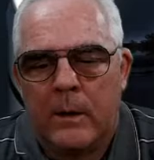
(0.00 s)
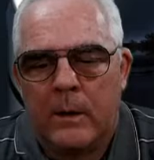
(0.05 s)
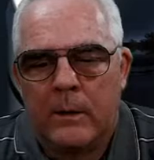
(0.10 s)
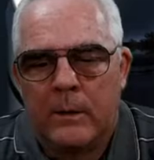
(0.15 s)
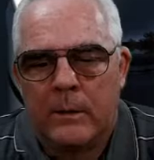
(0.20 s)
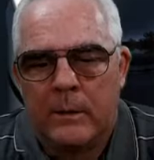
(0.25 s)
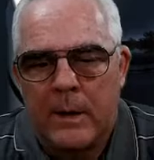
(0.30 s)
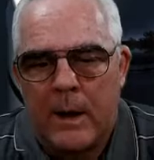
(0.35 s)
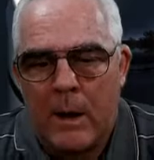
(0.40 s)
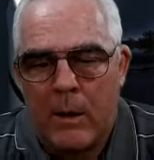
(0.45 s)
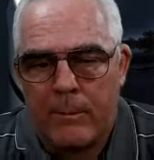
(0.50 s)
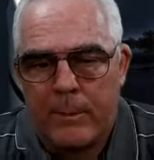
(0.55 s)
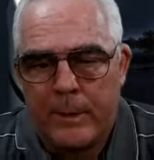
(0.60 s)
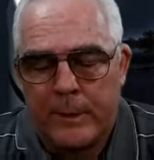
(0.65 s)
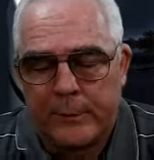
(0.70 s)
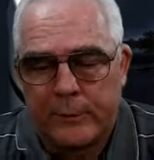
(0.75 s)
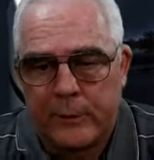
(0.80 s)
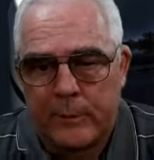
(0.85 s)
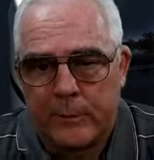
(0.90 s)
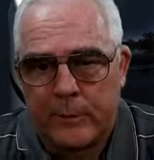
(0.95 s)
Now
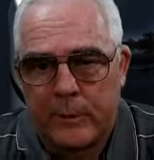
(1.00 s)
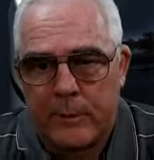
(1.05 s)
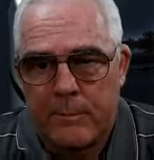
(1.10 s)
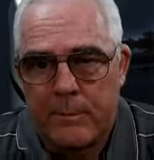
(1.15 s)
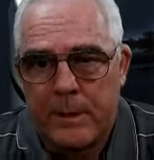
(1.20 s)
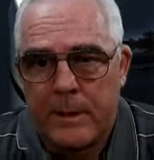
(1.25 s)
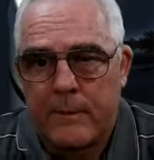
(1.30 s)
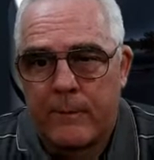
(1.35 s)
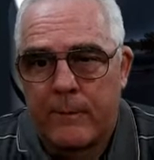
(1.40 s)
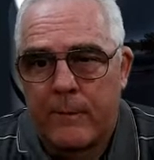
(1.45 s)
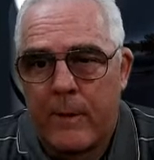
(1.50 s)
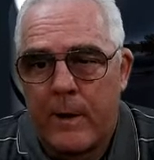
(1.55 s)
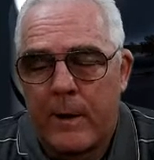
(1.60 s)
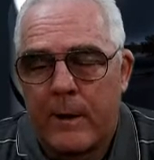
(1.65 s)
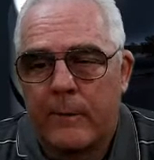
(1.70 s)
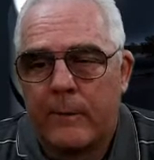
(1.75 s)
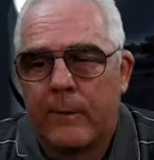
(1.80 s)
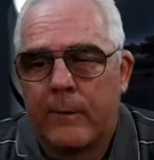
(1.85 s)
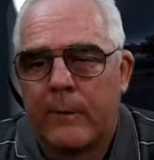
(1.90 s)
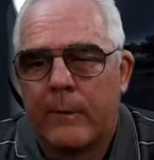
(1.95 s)
bishop to
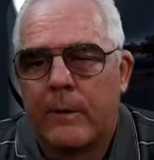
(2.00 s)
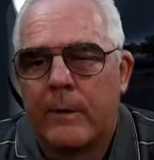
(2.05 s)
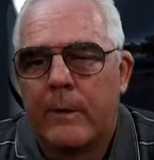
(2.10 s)
b5.